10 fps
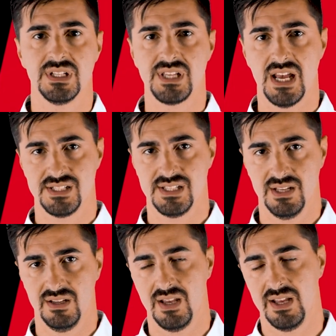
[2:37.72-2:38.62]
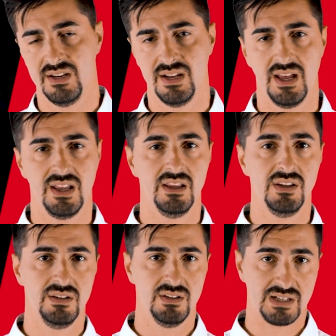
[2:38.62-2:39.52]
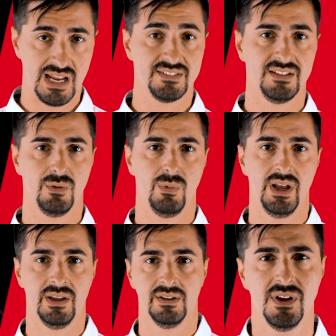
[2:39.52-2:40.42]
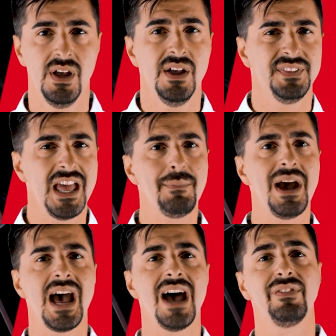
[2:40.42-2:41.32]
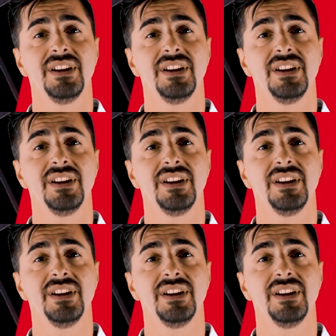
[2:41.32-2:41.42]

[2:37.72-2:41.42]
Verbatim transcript: the testing in the classic way. They may have